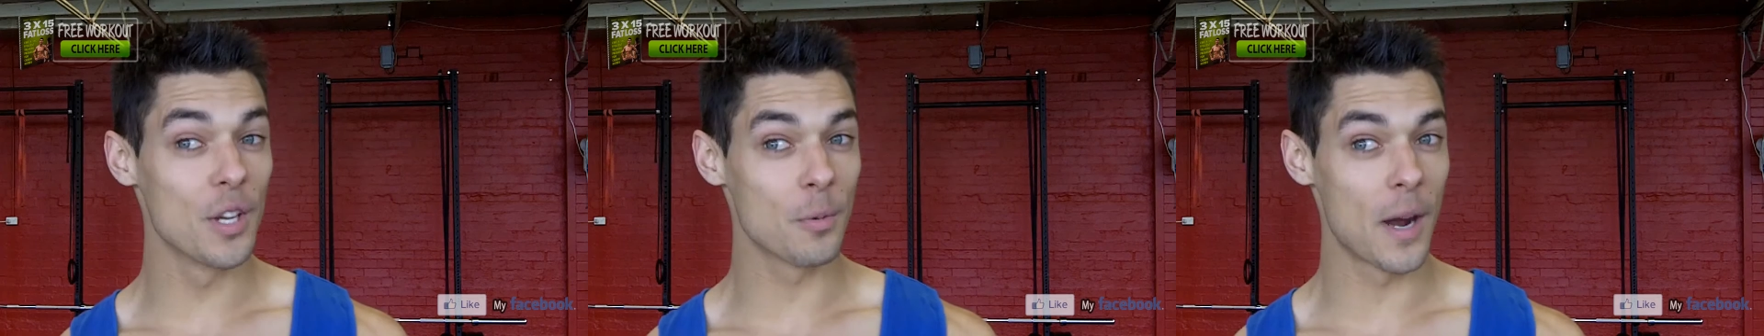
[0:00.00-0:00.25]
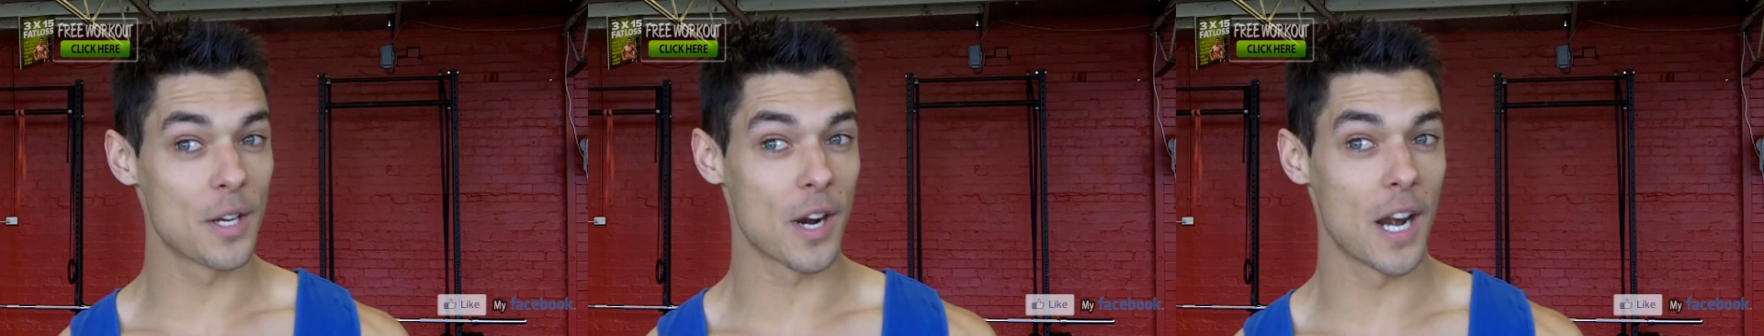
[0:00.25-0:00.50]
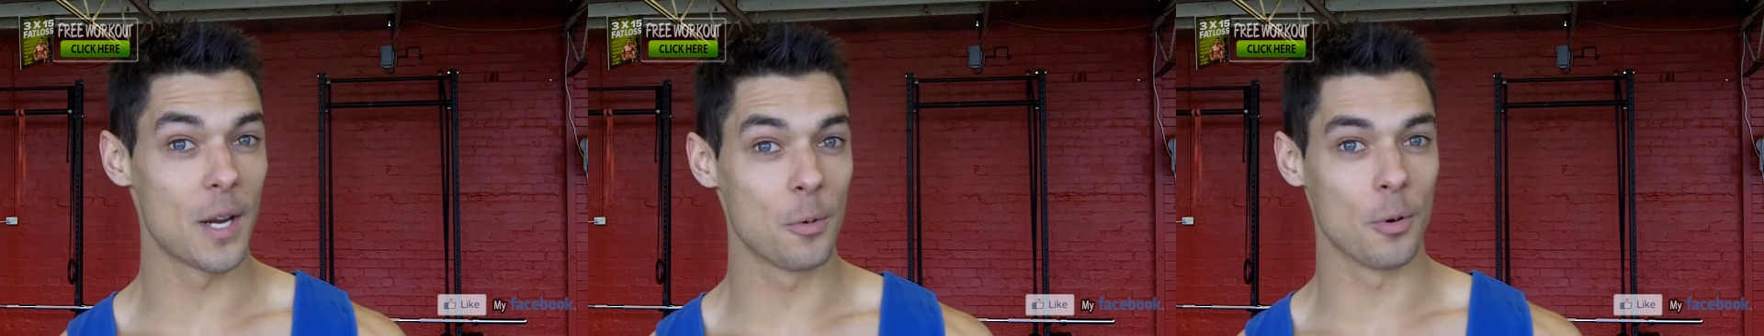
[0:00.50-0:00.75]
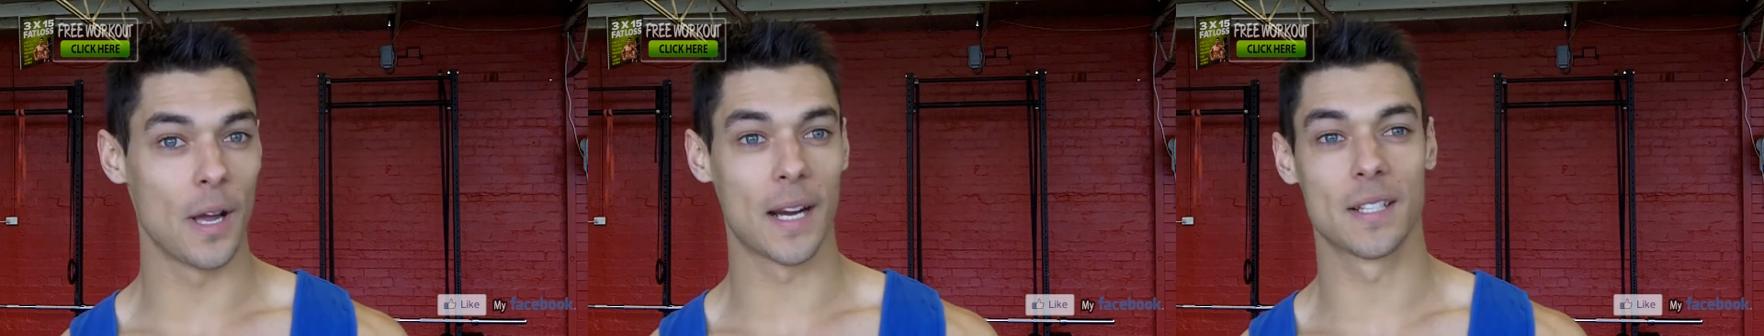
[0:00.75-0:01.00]
his weight
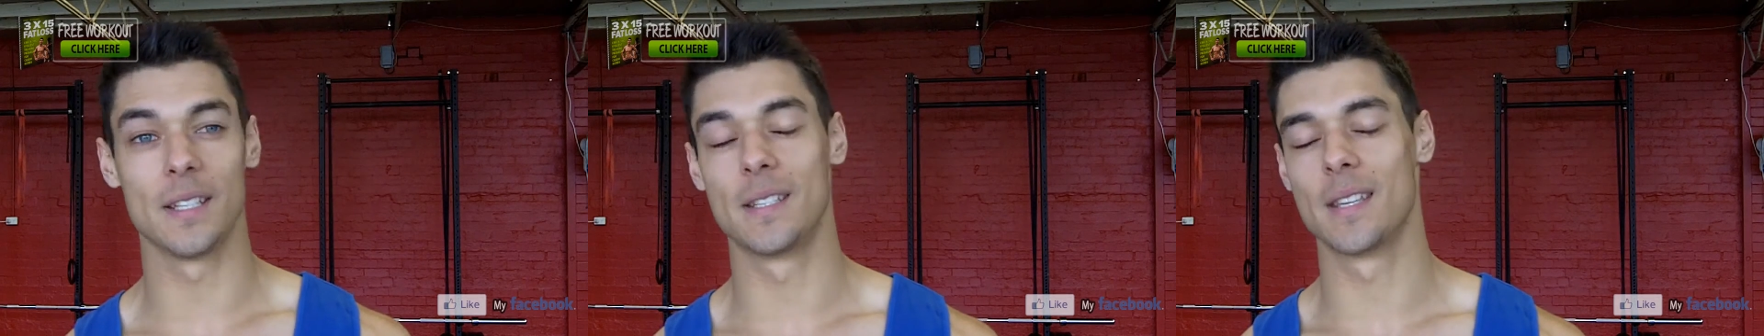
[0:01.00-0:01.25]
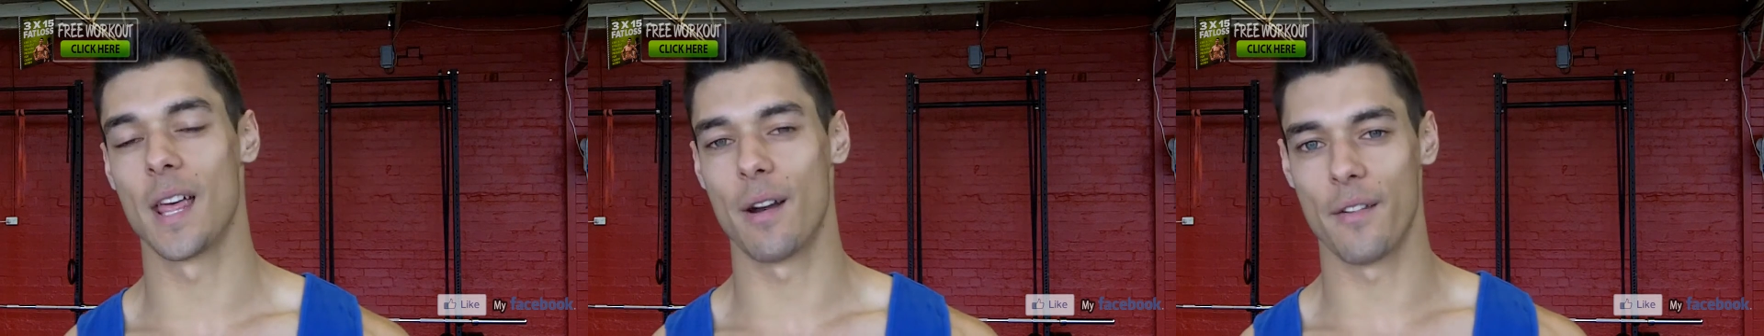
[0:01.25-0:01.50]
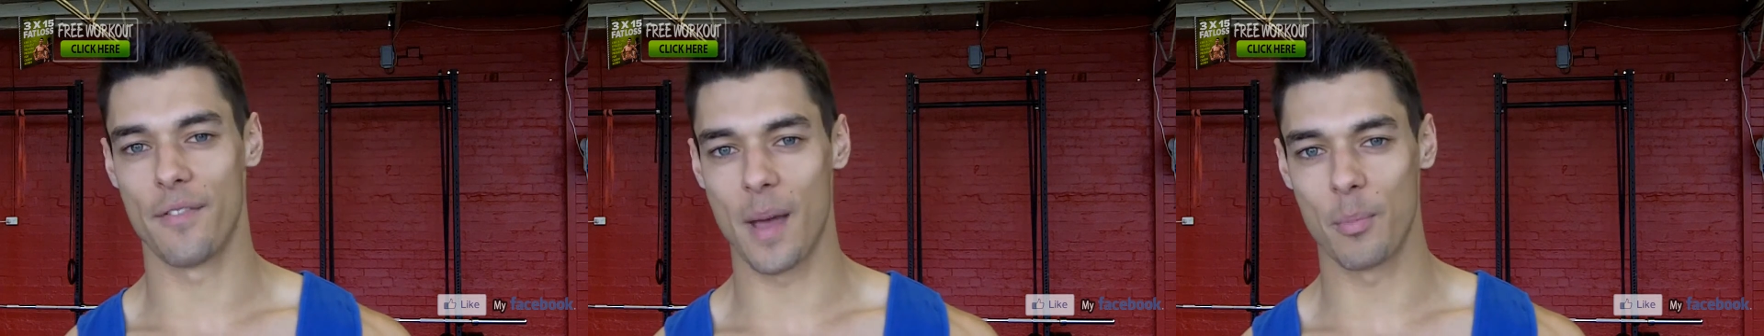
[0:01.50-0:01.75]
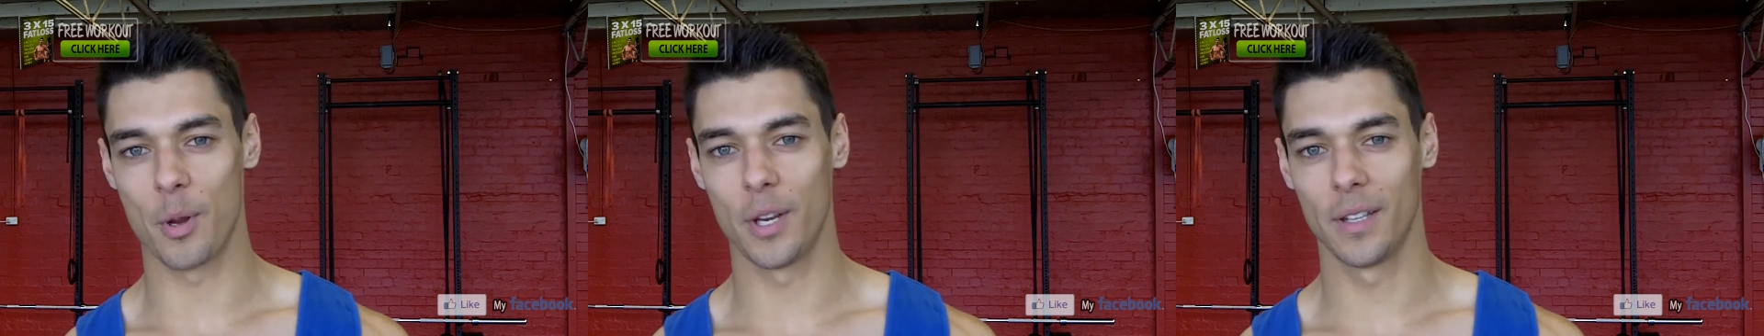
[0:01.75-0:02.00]
training will actually accelerate
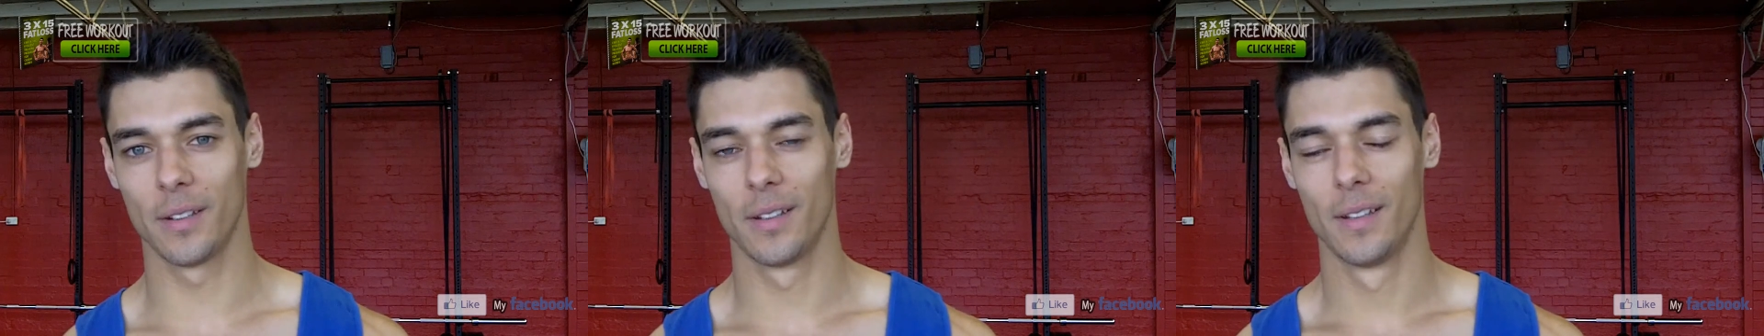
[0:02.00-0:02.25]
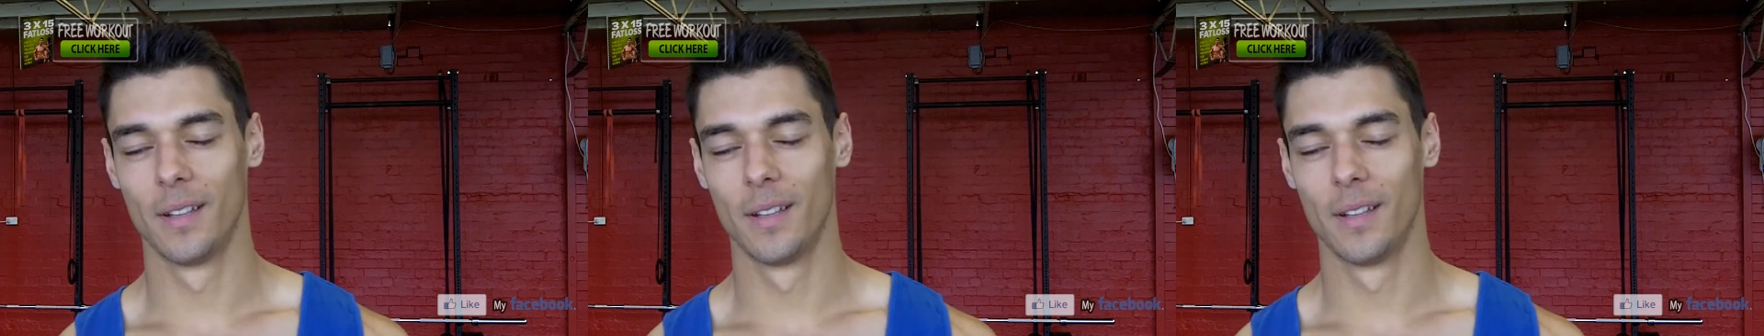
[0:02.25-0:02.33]
fat burning.